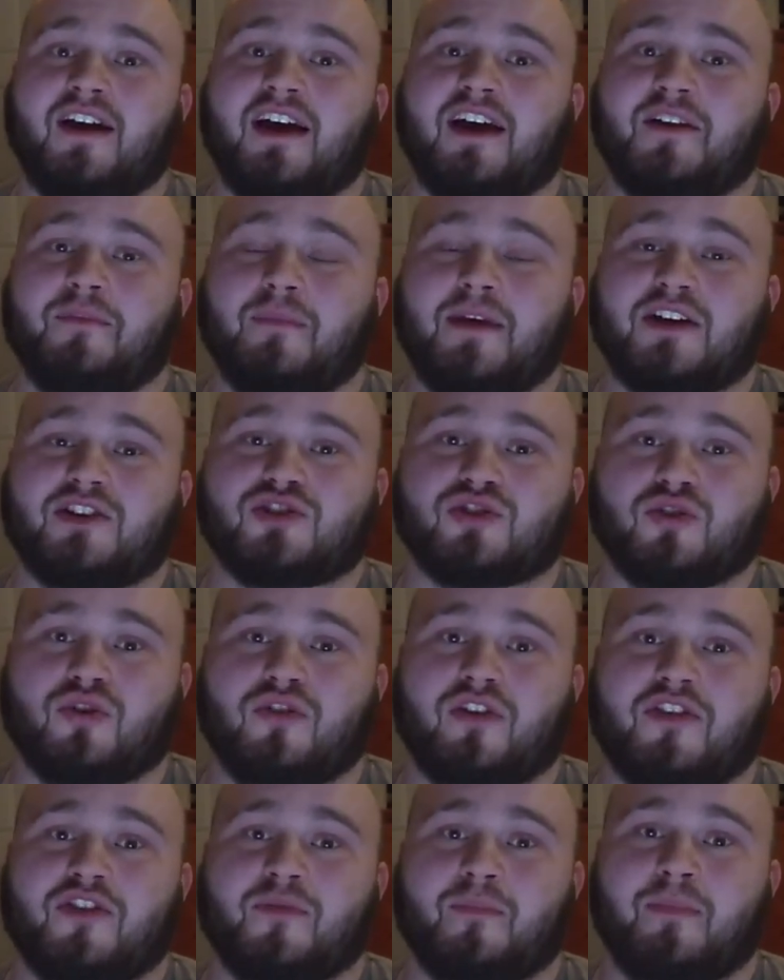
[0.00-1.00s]
and make
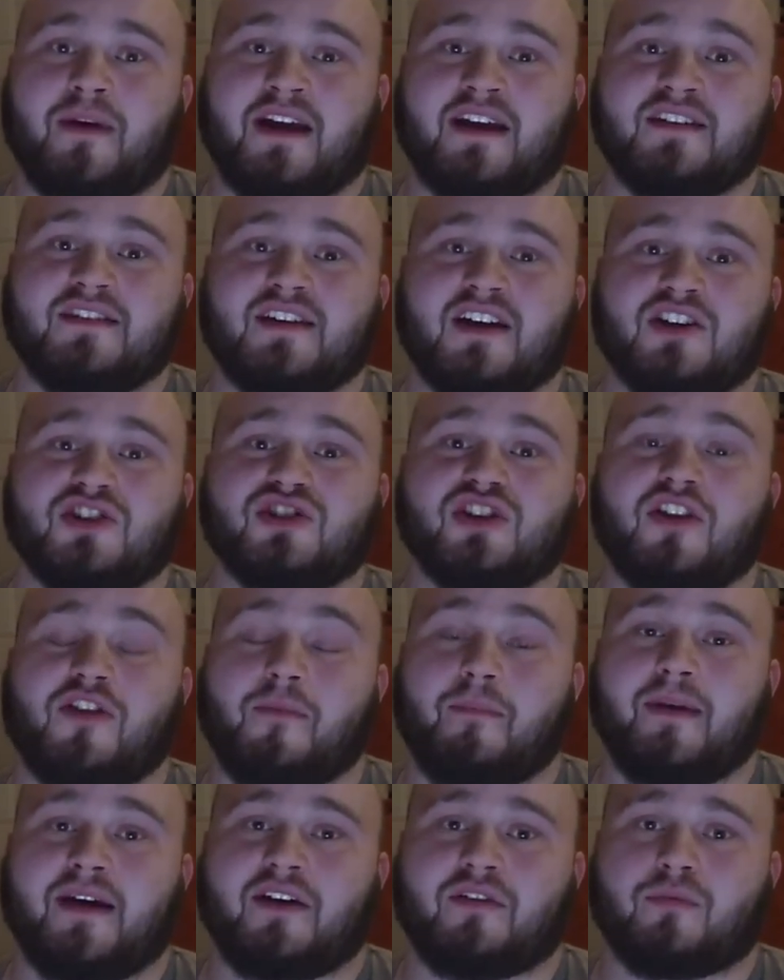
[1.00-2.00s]
sure that the band tension and
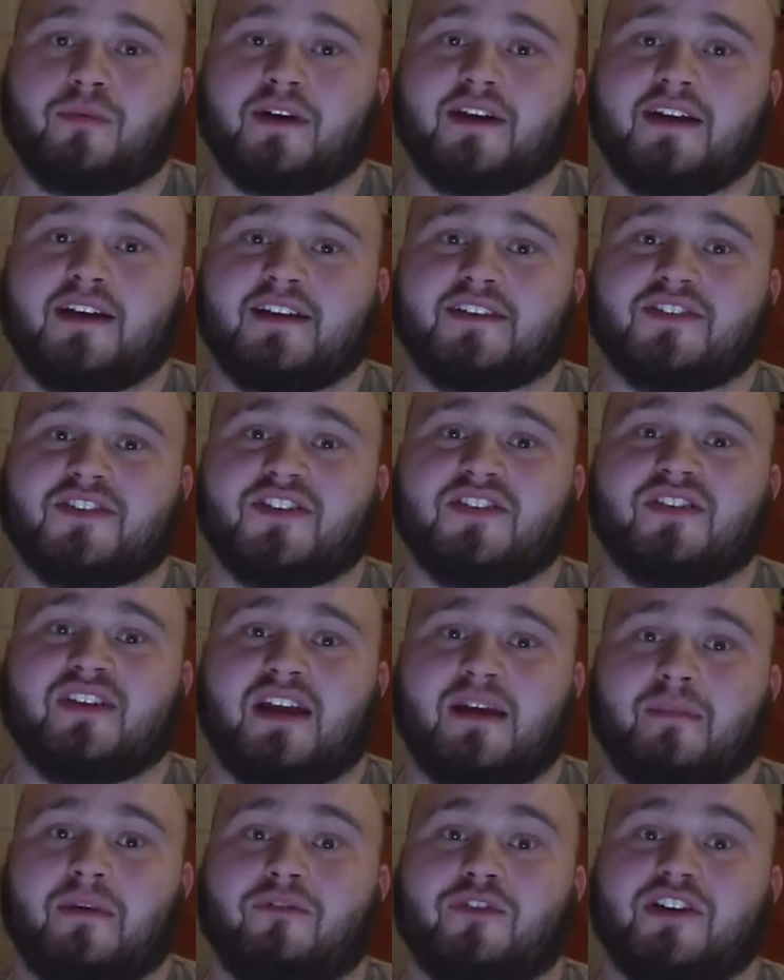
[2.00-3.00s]
the band rigging is the
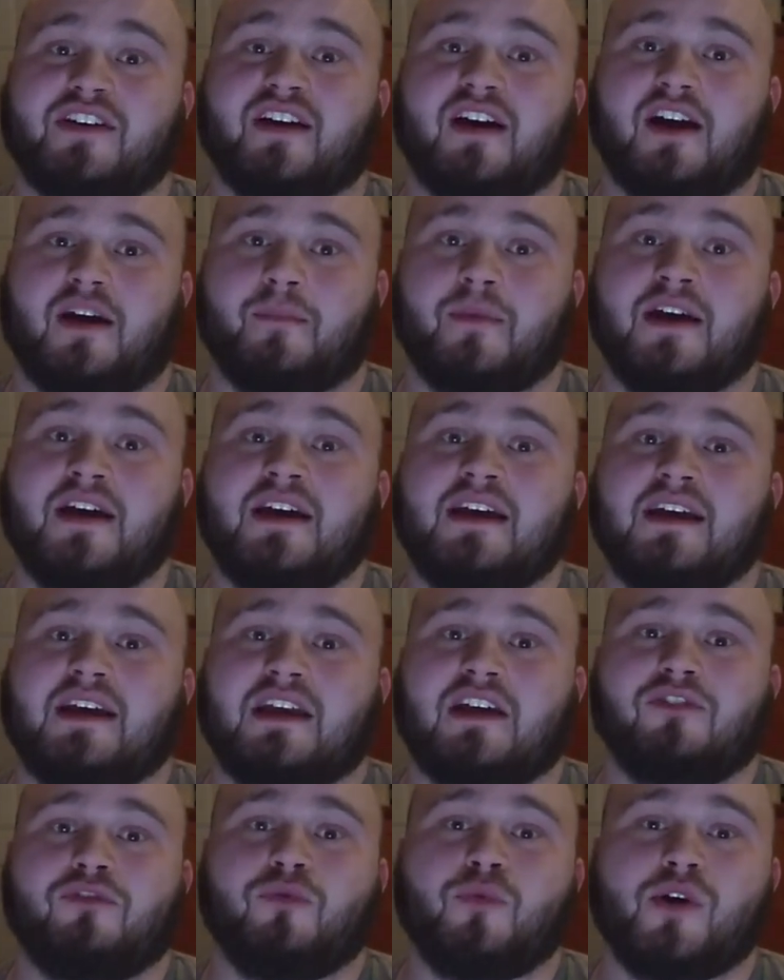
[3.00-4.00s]
same every time.
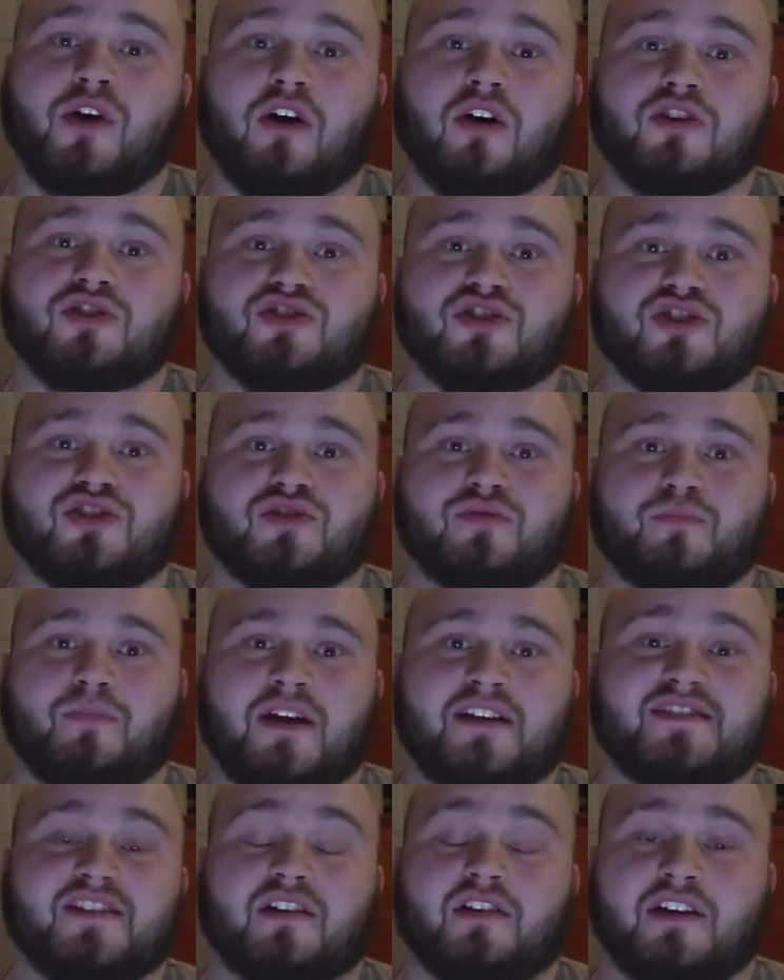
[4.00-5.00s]
If we are just
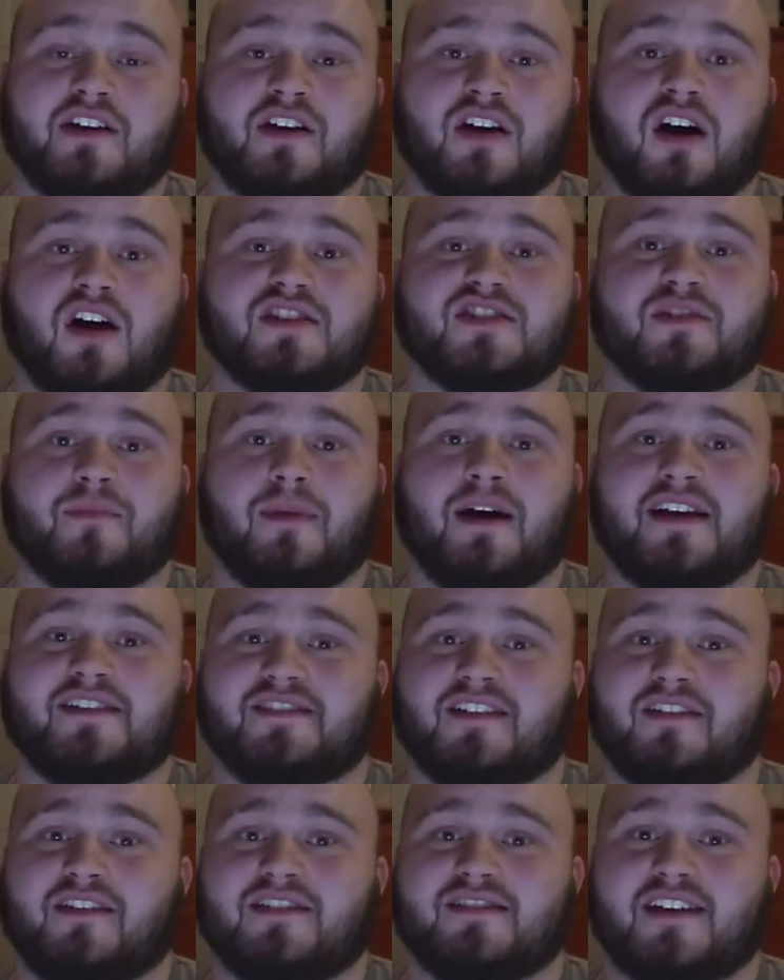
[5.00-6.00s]
basically
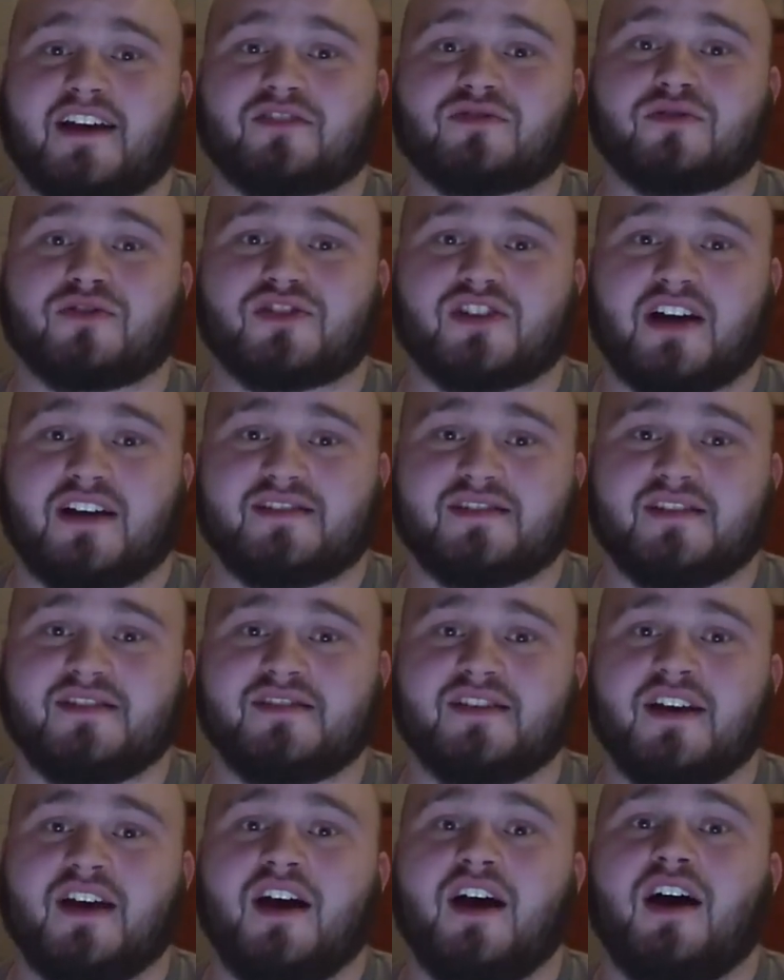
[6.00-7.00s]
customizing these
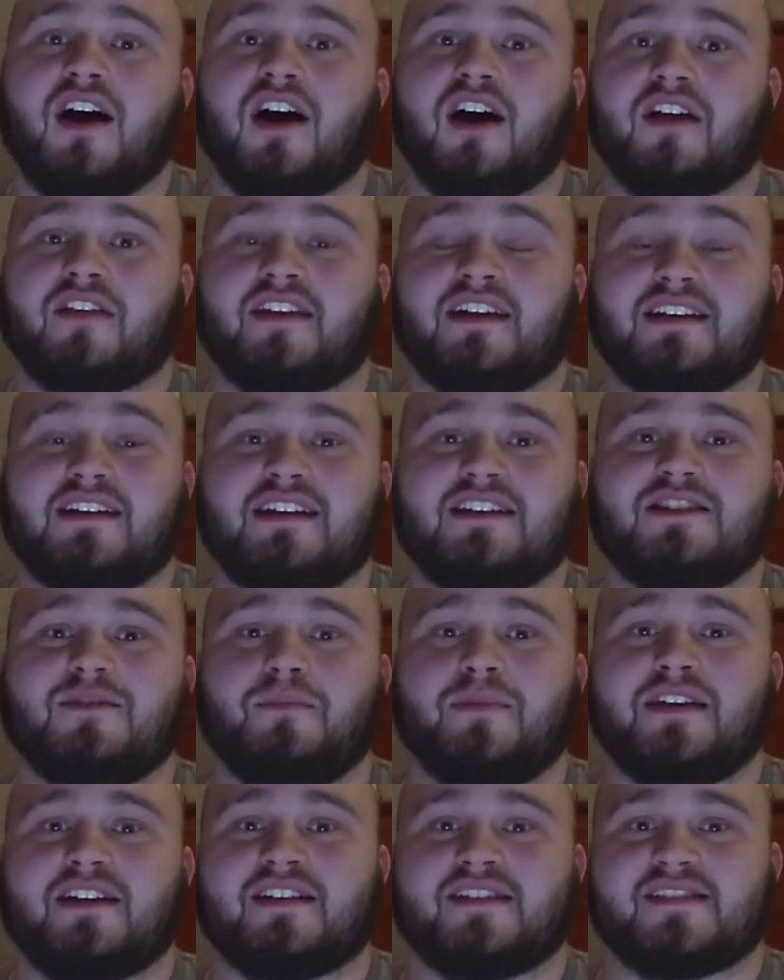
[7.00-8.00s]
exercises, uh, they need to
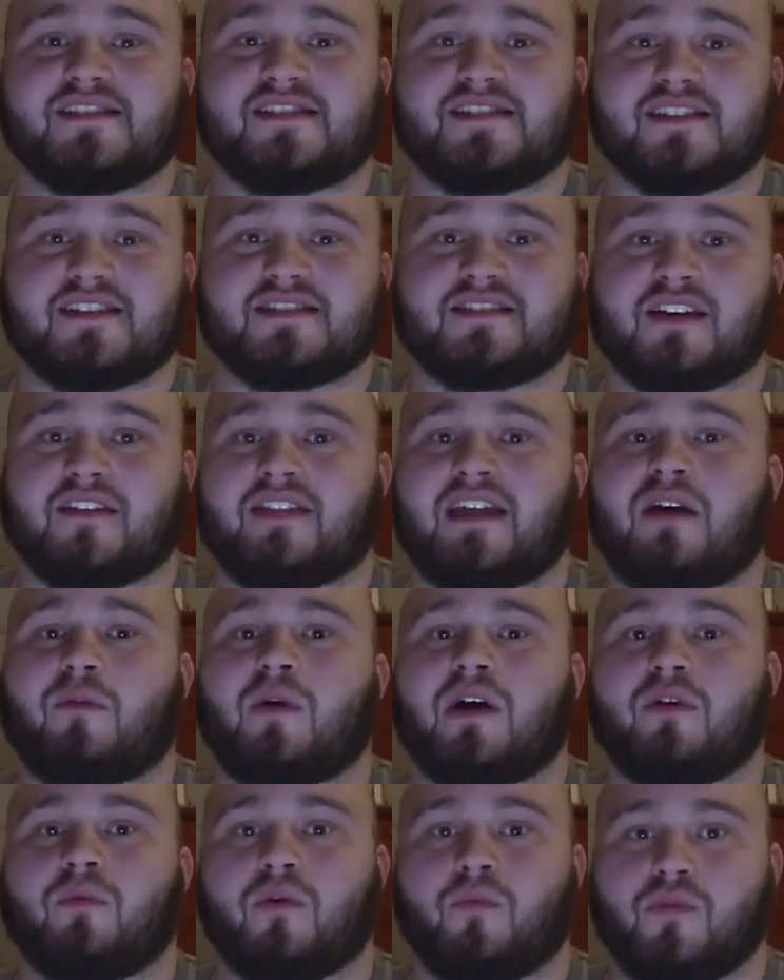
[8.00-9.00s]
be consistent. That
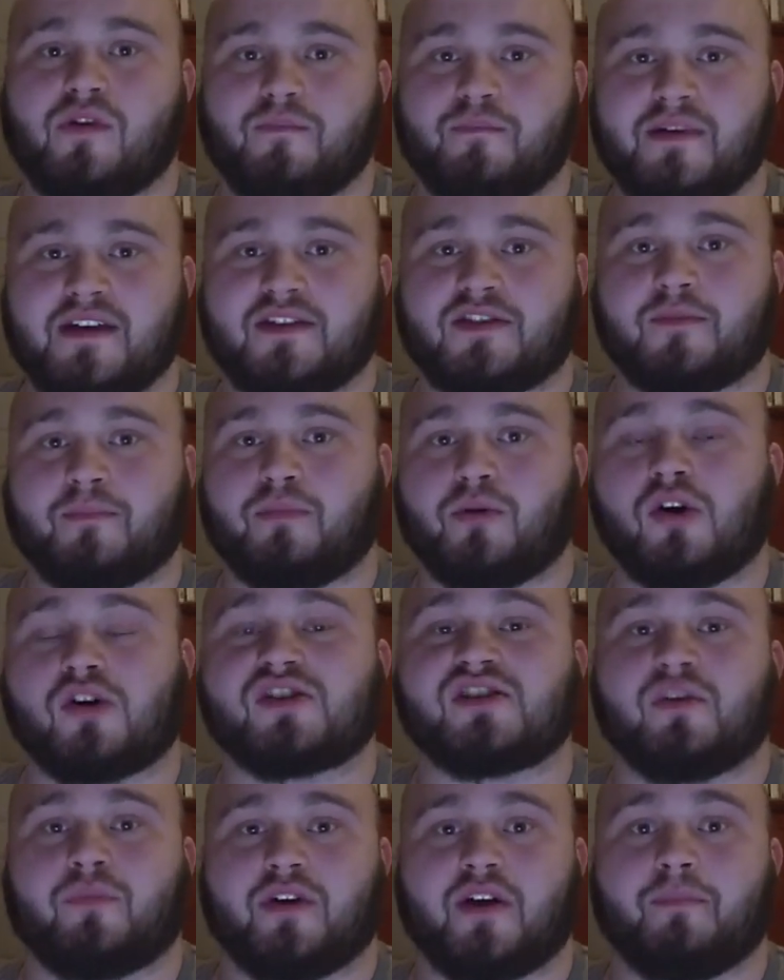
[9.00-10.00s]
way, when we beat the
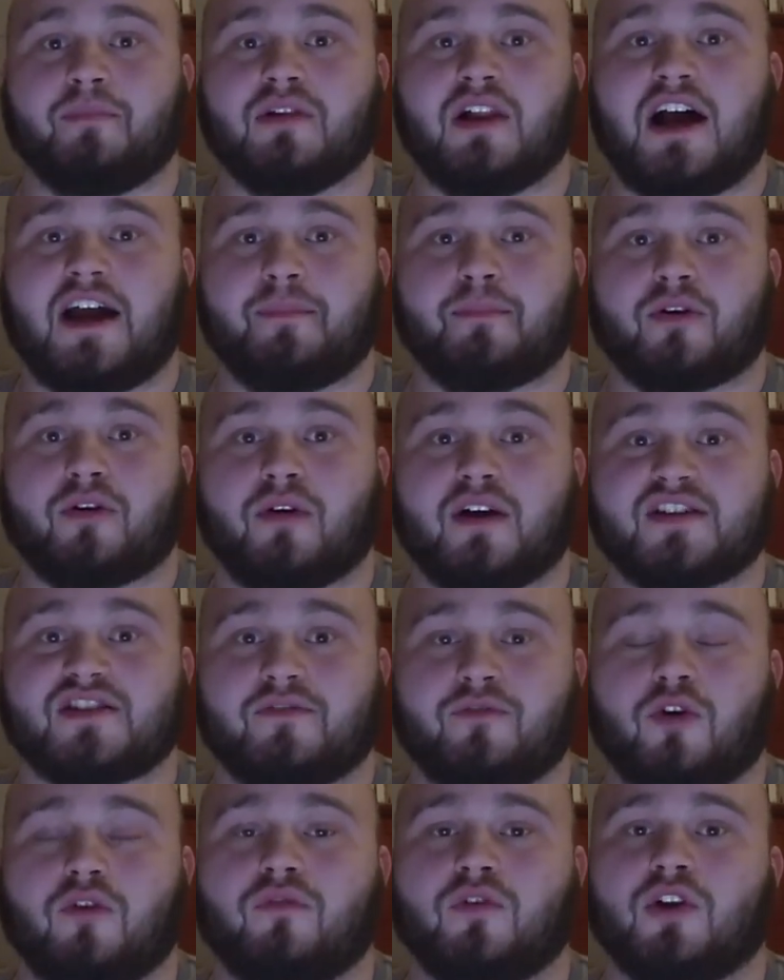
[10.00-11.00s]
books and we apply
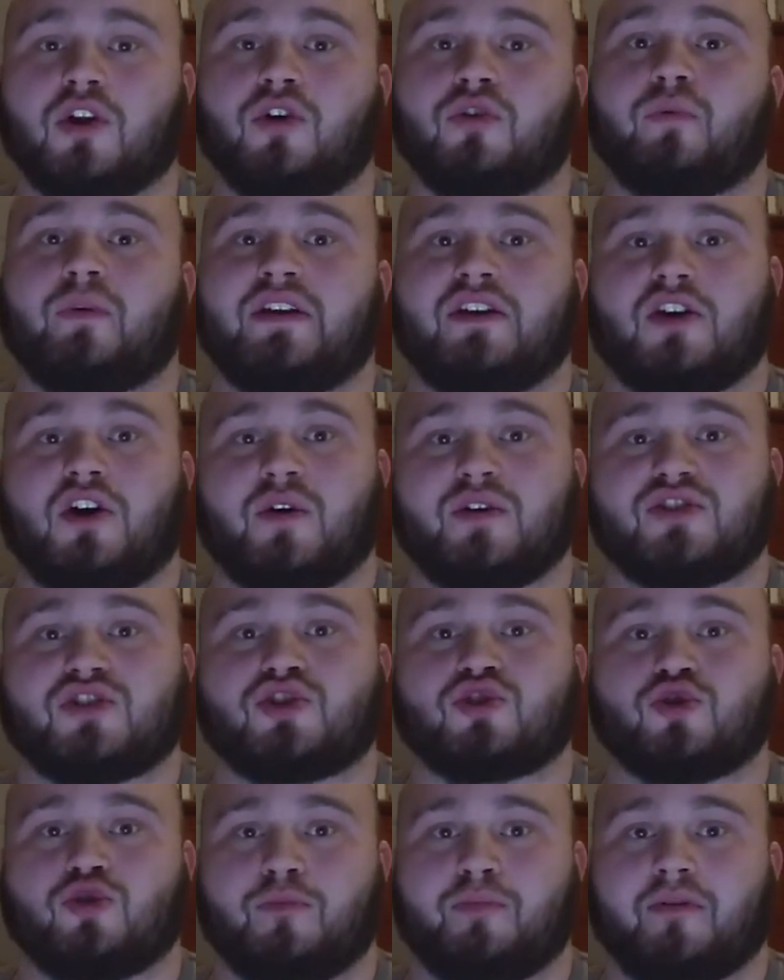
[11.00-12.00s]
progressive overload, we know it's
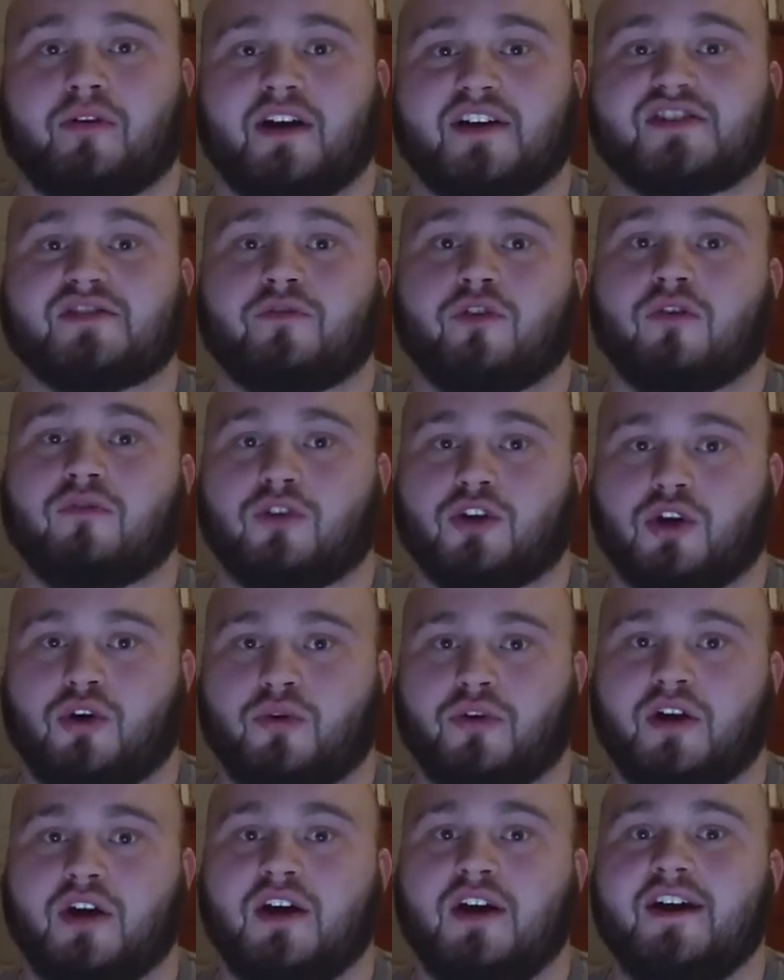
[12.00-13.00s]
true progressive overload.